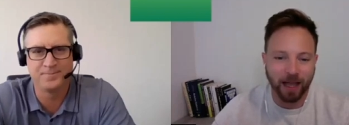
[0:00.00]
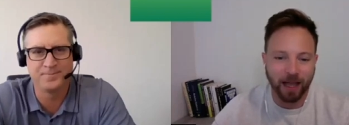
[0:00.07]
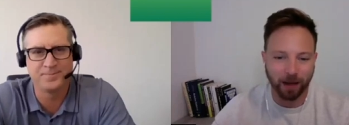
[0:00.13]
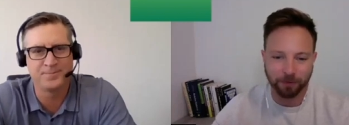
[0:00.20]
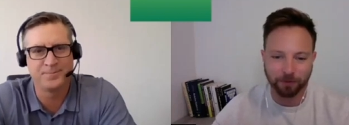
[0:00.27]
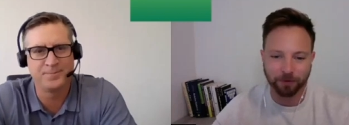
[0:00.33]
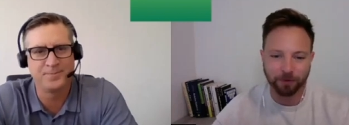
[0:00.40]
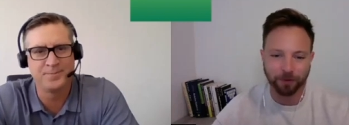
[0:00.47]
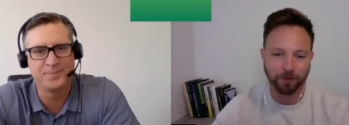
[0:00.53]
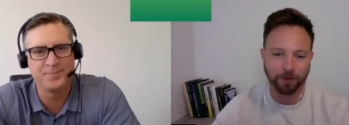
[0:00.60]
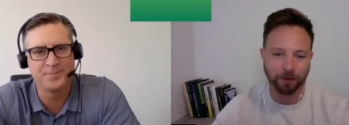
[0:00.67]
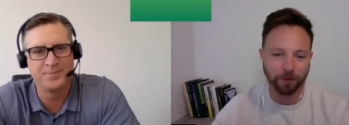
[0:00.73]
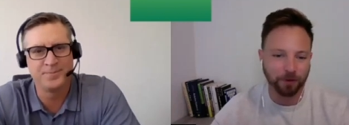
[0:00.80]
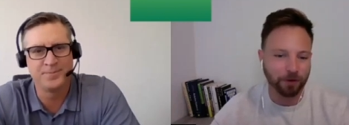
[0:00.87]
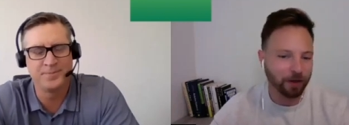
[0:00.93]

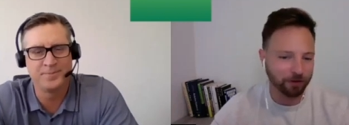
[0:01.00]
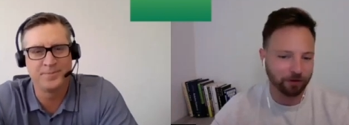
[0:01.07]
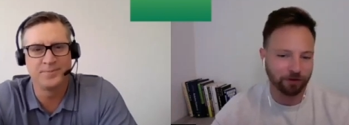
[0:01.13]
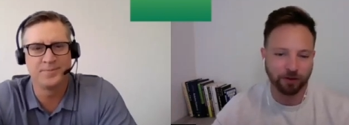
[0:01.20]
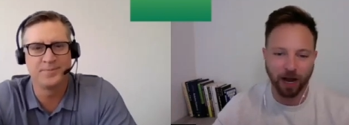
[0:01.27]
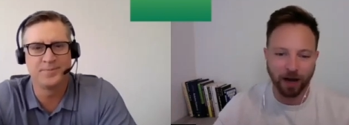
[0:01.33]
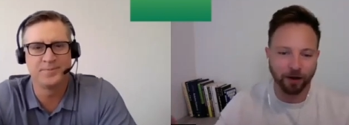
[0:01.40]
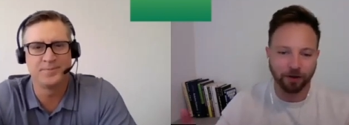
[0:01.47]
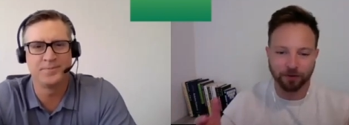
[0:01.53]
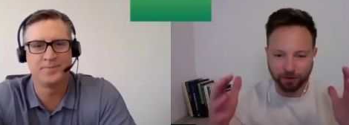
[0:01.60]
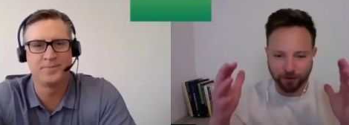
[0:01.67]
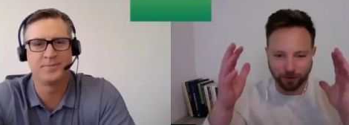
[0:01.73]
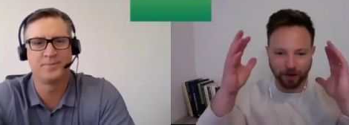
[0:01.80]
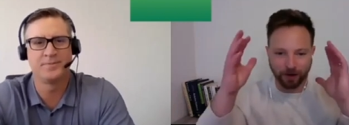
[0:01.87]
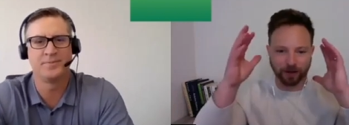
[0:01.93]
Speaker 1: Absolutely. Well, uh, shout out
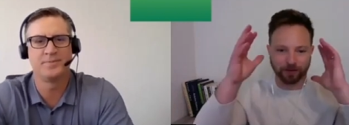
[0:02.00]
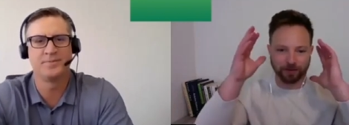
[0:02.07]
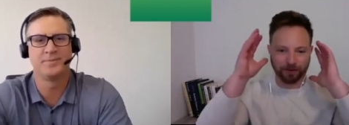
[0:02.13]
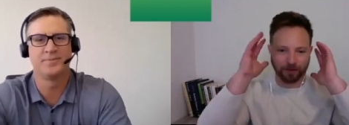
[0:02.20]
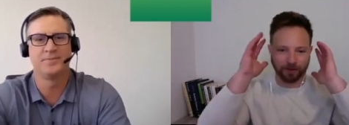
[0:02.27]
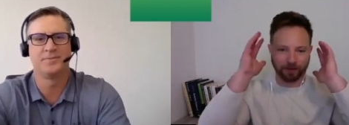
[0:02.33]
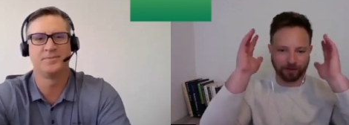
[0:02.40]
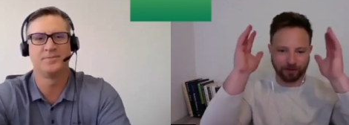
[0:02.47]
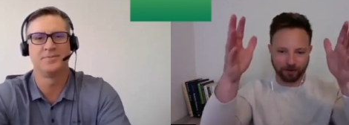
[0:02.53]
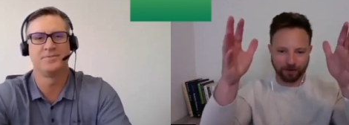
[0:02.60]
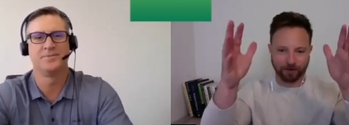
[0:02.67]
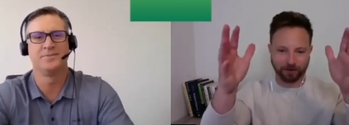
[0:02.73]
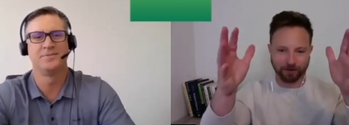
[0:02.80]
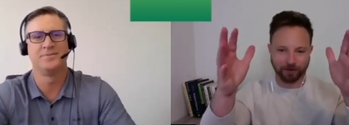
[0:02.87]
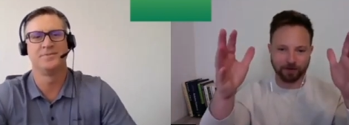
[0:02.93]
to uh, to to
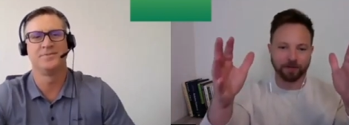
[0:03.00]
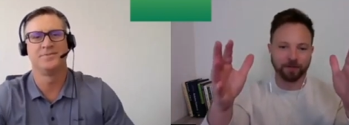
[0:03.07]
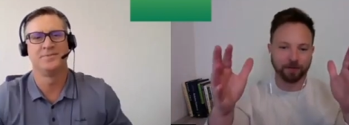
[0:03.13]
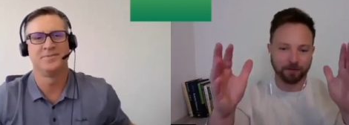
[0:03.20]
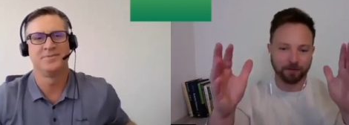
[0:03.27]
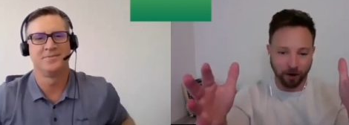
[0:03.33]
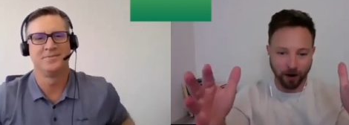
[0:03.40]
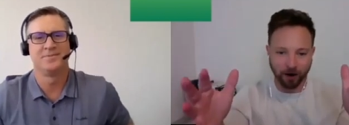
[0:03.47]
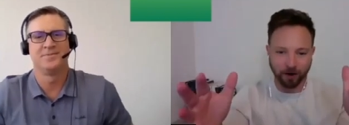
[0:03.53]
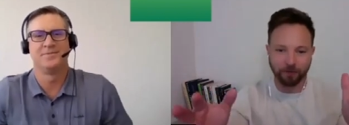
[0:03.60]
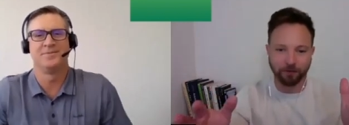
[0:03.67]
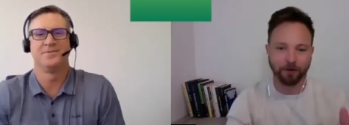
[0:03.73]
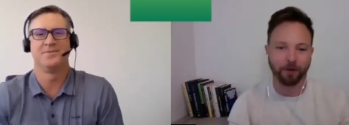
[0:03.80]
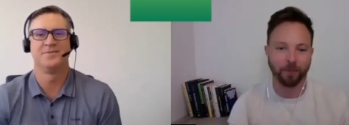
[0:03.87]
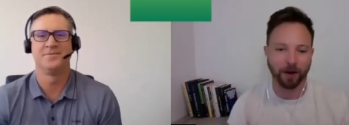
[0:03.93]
the Doug
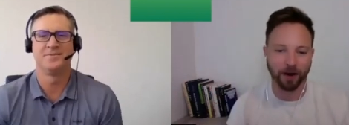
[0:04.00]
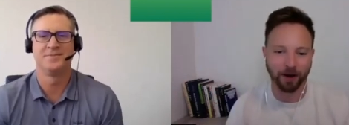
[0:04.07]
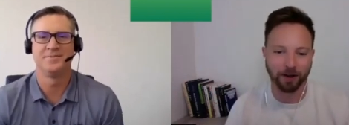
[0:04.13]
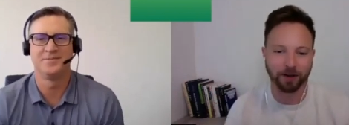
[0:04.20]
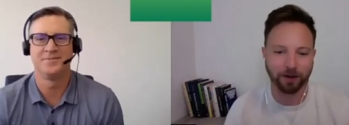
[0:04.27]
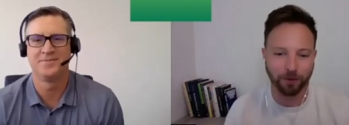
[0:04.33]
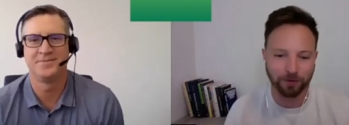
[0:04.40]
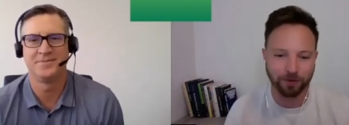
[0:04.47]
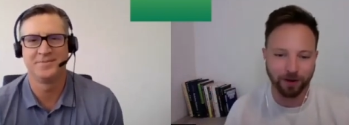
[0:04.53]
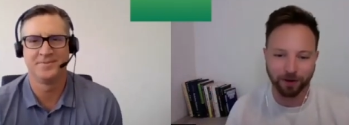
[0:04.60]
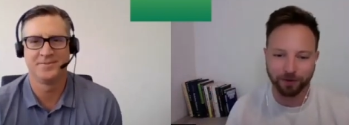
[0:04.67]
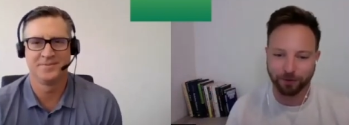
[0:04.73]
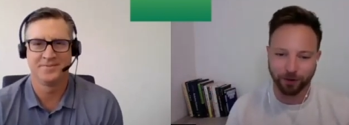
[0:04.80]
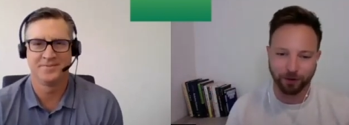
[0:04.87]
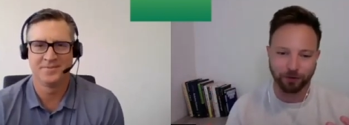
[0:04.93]
from uh,
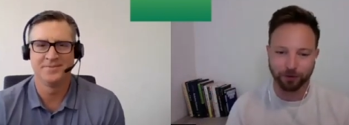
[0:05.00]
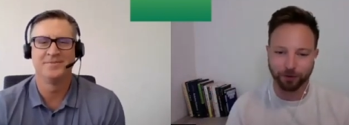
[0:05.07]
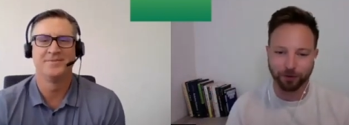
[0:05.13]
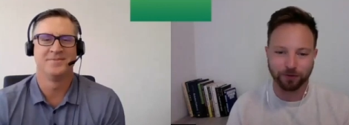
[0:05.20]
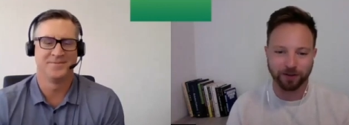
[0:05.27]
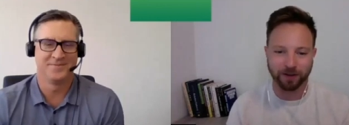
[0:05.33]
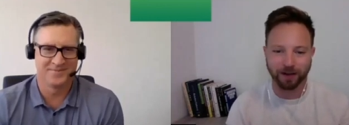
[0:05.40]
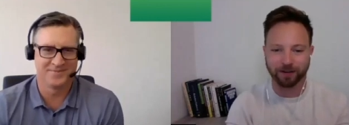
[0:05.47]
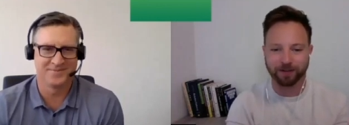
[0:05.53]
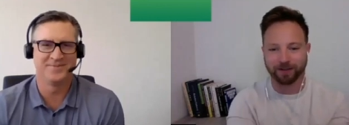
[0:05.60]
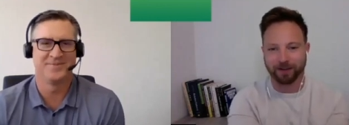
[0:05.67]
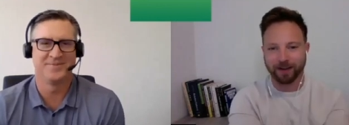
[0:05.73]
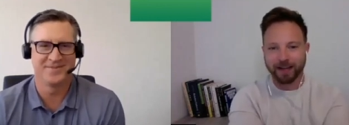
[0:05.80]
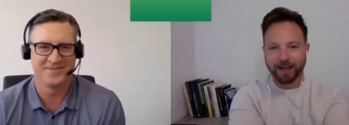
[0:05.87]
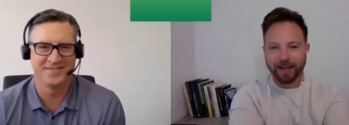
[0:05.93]
Acuitas for introducing us,
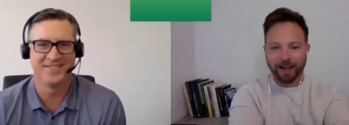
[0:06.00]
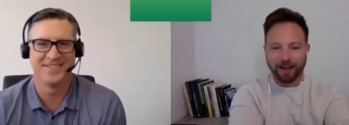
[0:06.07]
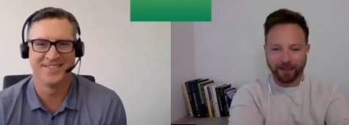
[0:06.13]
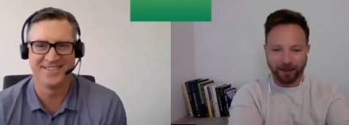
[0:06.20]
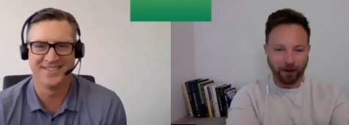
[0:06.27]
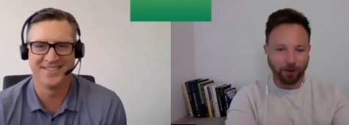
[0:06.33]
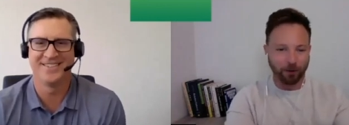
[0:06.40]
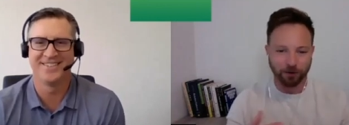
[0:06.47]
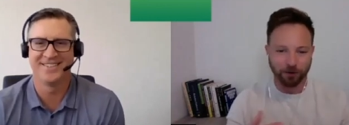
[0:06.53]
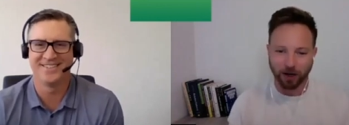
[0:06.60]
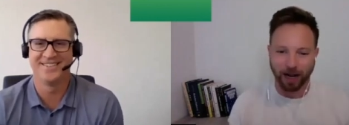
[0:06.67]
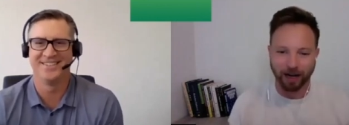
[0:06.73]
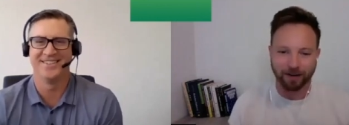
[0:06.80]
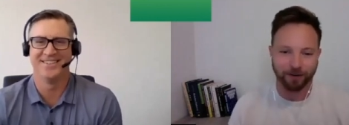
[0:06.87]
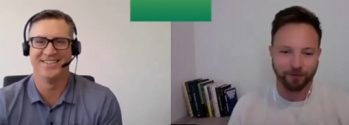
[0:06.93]
and I think it was a
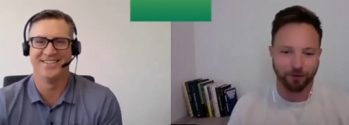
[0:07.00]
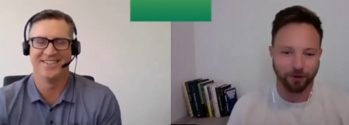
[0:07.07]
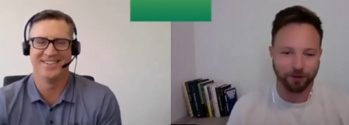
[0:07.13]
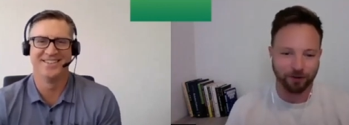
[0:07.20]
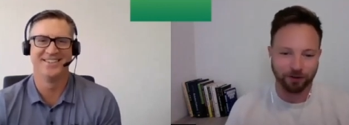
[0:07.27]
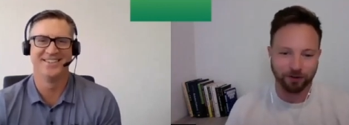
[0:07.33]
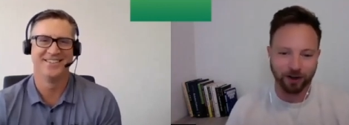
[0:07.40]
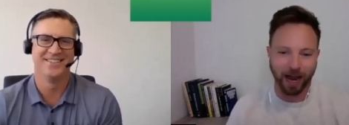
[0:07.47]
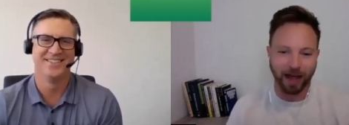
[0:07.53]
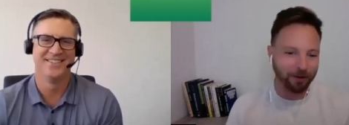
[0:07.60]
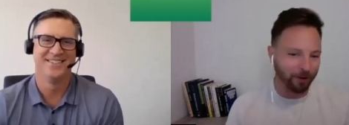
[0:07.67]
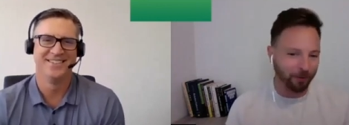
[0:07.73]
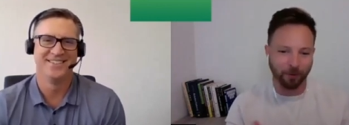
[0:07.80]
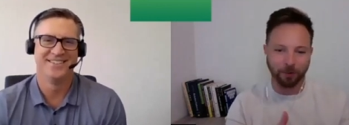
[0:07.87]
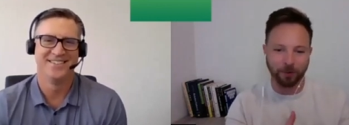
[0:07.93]
good idea for us to chat.
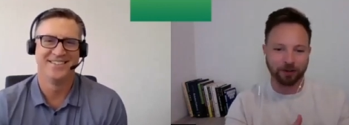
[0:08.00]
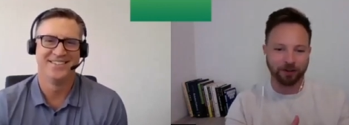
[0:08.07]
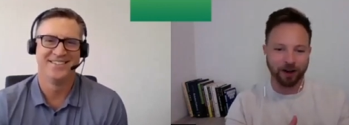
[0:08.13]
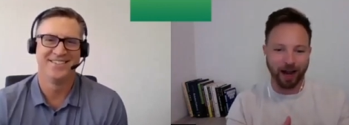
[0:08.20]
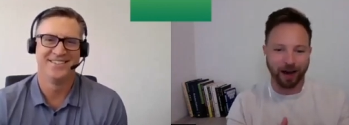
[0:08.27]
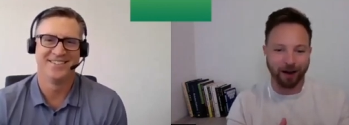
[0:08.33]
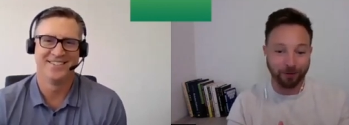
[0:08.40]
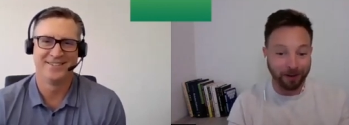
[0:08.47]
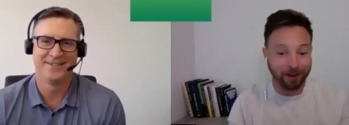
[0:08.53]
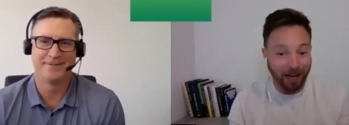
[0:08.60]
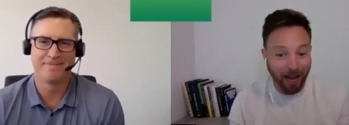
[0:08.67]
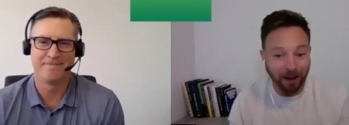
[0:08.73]
And then when we chat, I was like,